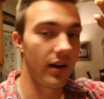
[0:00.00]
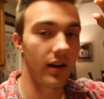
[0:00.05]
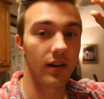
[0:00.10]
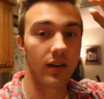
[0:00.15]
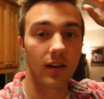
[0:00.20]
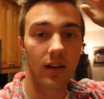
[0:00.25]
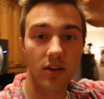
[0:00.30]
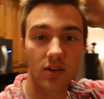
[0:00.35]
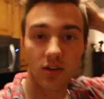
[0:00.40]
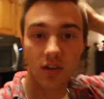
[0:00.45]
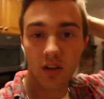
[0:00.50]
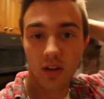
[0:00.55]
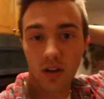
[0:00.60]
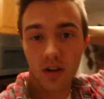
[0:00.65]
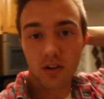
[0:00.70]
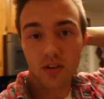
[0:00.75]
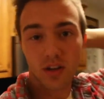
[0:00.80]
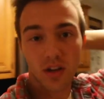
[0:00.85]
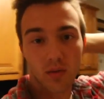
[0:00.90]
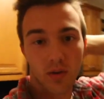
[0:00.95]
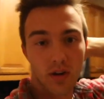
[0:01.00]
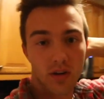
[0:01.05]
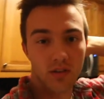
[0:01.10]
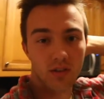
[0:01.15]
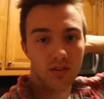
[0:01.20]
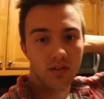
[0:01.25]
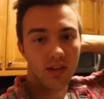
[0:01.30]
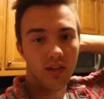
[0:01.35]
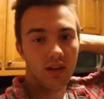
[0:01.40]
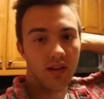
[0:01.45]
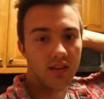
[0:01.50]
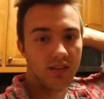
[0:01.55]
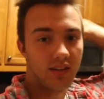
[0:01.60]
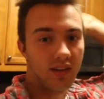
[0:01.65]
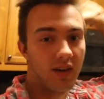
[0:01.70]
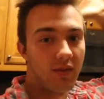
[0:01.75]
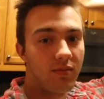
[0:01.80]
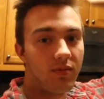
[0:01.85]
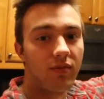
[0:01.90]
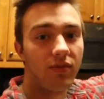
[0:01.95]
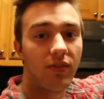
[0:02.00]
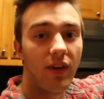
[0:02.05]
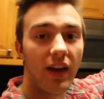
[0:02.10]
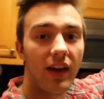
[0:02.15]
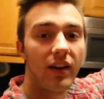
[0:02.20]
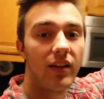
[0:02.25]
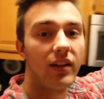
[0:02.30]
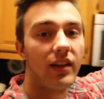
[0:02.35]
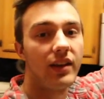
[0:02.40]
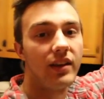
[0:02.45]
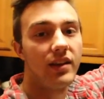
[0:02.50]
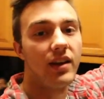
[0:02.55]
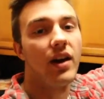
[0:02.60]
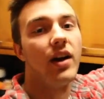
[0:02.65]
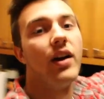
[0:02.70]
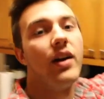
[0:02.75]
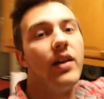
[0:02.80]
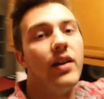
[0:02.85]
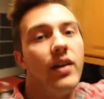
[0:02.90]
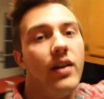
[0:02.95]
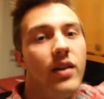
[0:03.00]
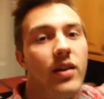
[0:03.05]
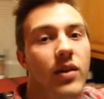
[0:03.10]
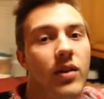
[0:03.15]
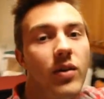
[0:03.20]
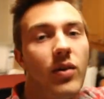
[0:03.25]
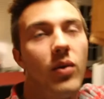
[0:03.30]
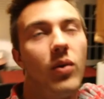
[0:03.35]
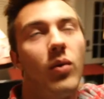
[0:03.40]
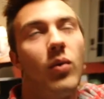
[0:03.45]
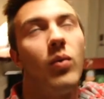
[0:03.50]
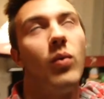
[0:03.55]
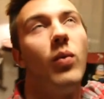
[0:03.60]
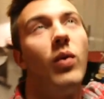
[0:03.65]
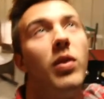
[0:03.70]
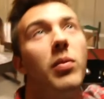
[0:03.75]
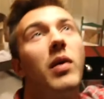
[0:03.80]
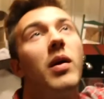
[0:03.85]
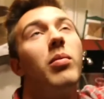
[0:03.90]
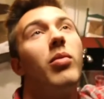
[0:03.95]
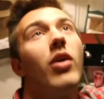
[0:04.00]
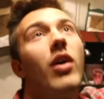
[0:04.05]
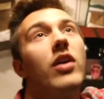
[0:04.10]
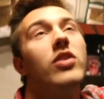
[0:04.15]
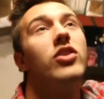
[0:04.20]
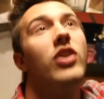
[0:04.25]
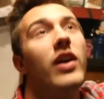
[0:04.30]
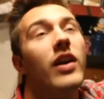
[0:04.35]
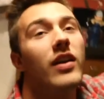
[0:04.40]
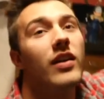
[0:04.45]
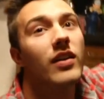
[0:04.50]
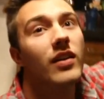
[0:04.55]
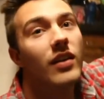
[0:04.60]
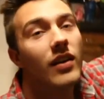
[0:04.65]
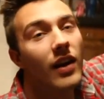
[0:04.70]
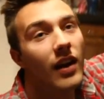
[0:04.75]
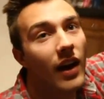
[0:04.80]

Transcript: In case you didn't understand what I said I'm finally done with my project.